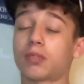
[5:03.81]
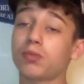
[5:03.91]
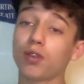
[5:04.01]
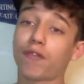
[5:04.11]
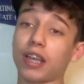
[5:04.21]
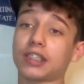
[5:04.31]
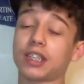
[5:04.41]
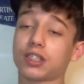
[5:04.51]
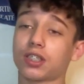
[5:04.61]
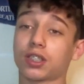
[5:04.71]
some new faces
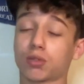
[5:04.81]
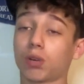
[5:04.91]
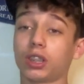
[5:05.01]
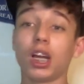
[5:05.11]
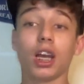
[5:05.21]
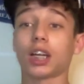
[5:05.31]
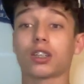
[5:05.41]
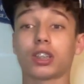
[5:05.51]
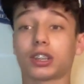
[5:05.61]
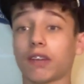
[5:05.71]
into the squad, like
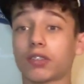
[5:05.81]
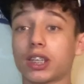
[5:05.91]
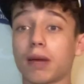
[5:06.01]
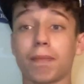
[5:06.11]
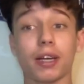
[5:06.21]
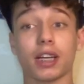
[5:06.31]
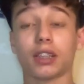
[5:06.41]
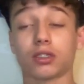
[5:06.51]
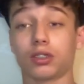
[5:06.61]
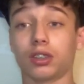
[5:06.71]
Kulusevski and
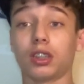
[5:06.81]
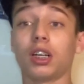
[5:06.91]
Bentancur.